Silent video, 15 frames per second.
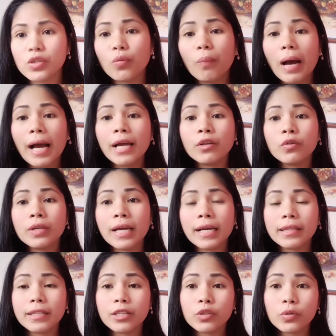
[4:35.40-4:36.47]
paano
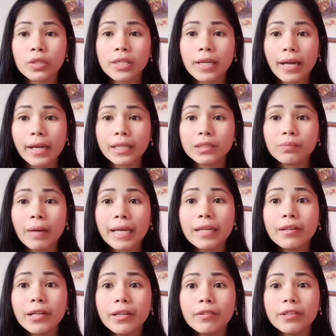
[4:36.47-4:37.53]
natin yun guys,
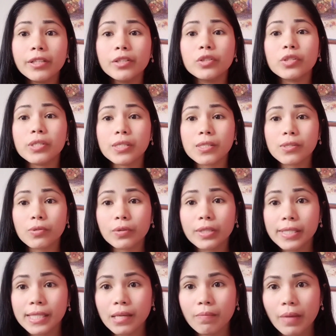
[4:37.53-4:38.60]
ma-i-register
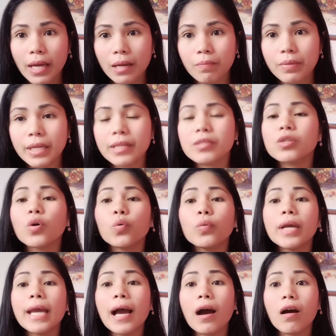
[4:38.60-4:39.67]
si baby? So,
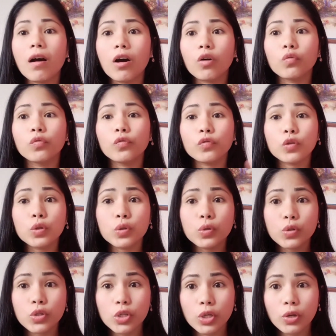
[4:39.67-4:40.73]
we have
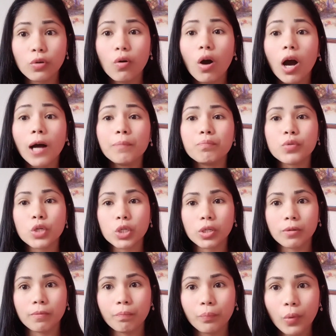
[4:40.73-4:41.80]
two
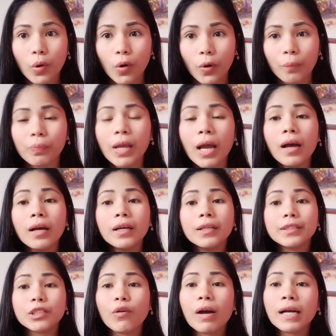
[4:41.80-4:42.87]
option po.
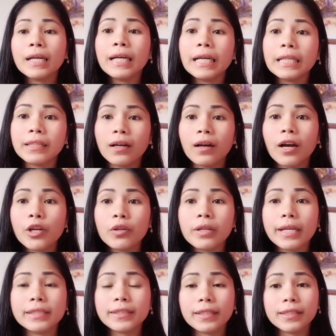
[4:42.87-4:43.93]
So, ang ganda ngayon
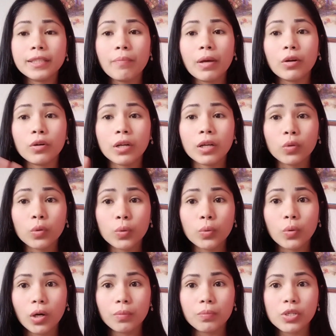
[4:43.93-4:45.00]
guys, kasi meron ng two
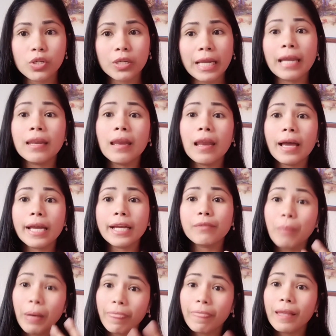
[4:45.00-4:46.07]
option. Unlike
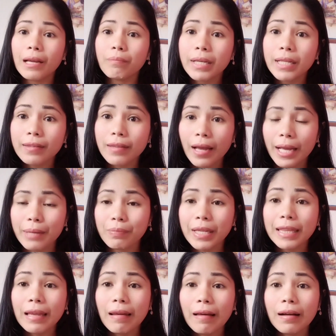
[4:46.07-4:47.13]
pandemic time na
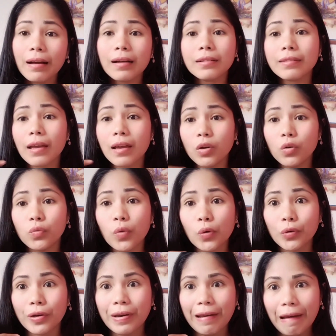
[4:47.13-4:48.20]
talagang
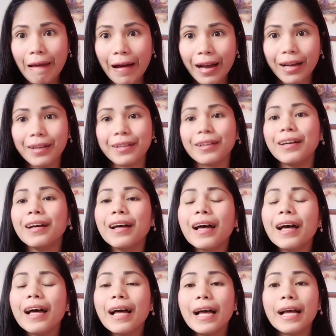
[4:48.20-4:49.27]
telephone lang.
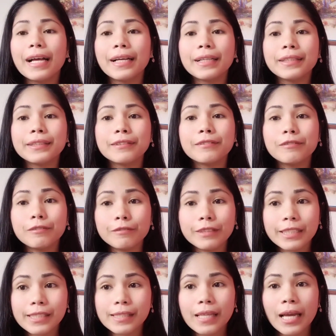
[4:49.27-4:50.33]
And
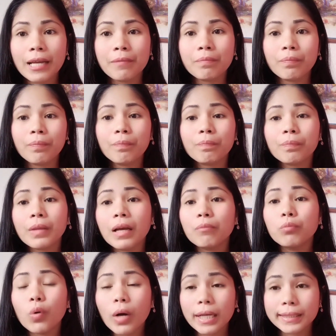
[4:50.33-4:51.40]
this time,
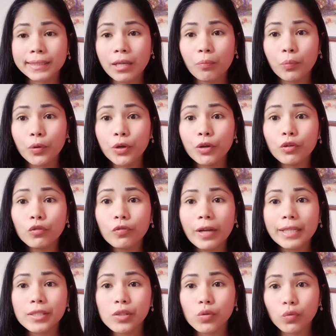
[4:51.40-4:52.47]
bukas na po yung
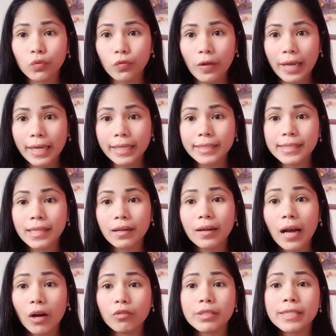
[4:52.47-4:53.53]
face-to-face
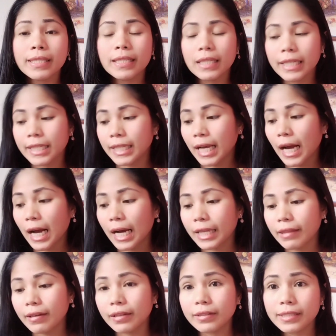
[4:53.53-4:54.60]
counseling ng
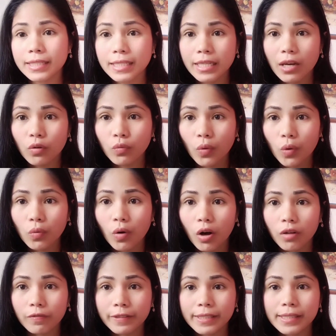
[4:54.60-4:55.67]
ating CFO
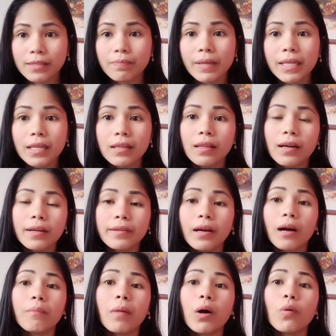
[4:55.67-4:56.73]
office in Manila,
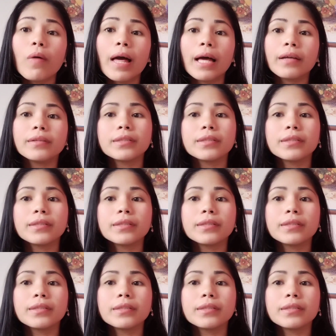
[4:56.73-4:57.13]
Davao, and